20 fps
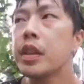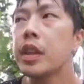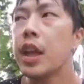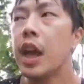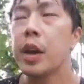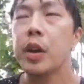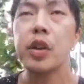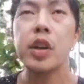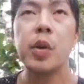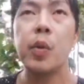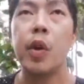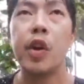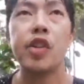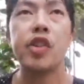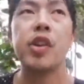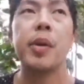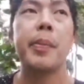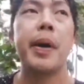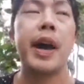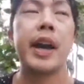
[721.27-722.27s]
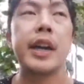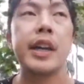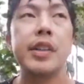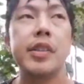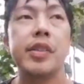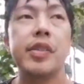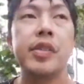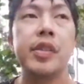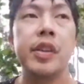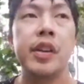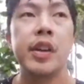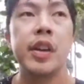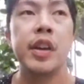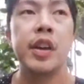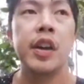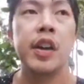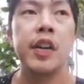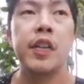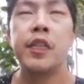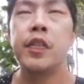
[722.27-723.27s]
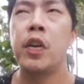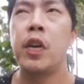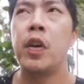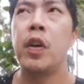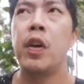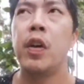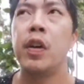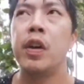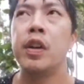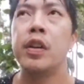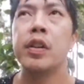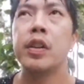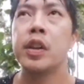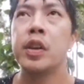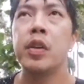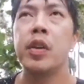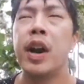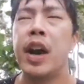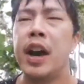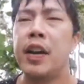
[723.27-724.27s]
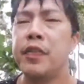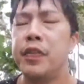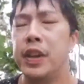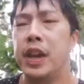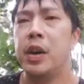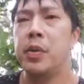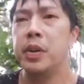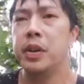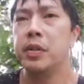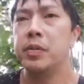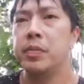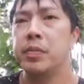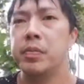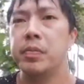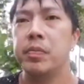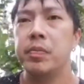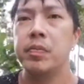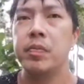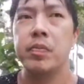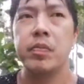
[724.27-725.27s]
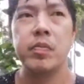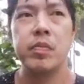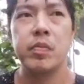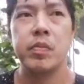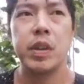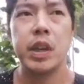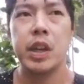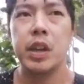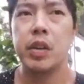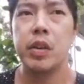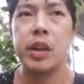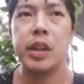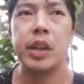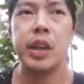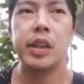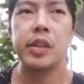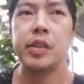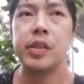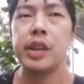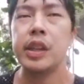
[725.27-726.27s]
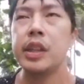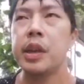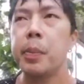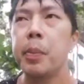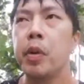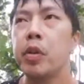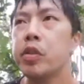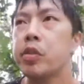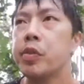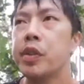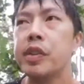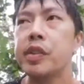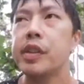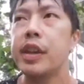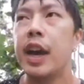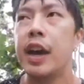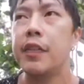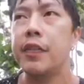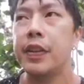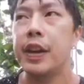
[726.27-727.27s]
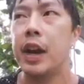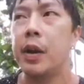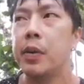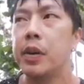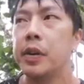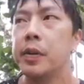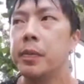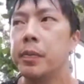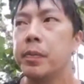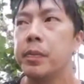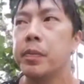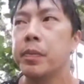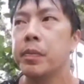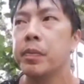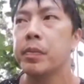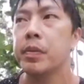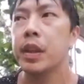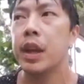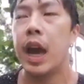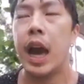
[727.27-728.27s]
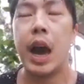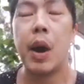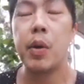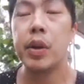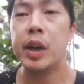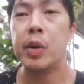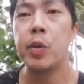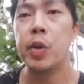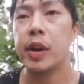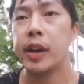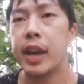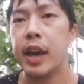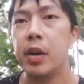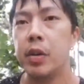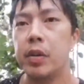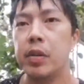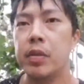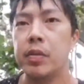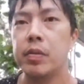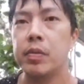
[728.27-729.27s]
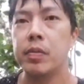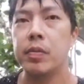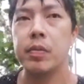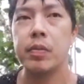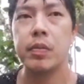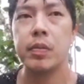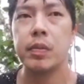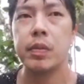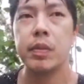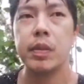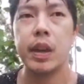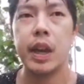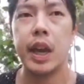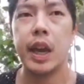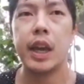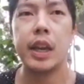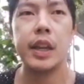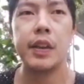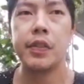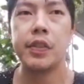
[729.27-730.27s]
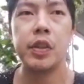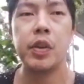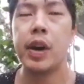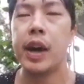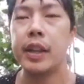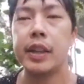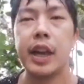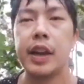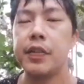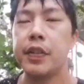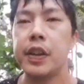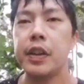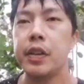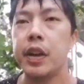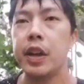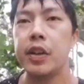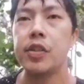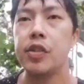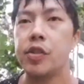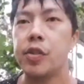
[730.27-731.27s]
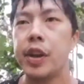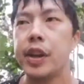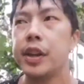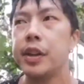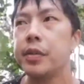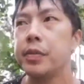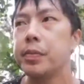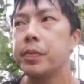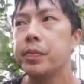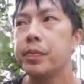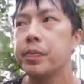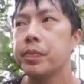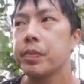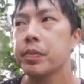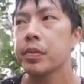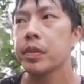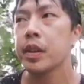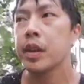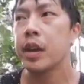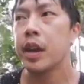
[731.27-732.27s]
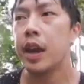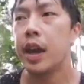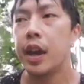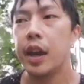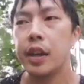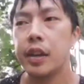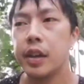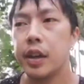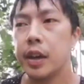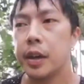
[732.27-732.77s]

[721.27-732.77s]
going to watch the markets for half an hour, and see the most recent half an hour. How will that work out? And if so, I dive in. I just trade it. And